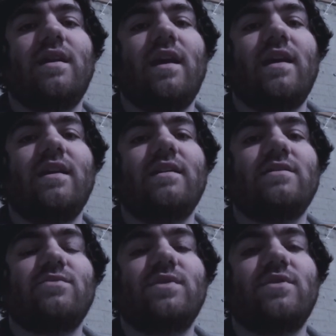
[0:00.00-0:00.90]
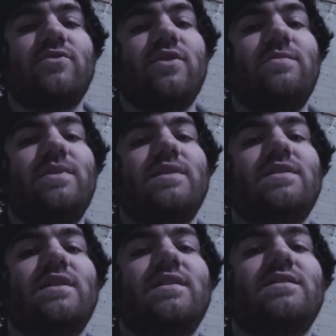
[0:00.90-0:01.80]
And it's one of the creepiest
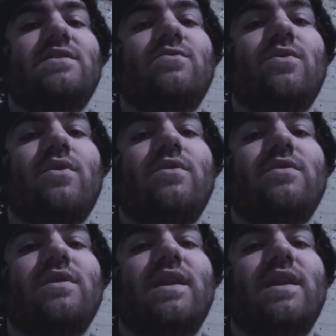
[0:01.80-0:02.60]
things in the world.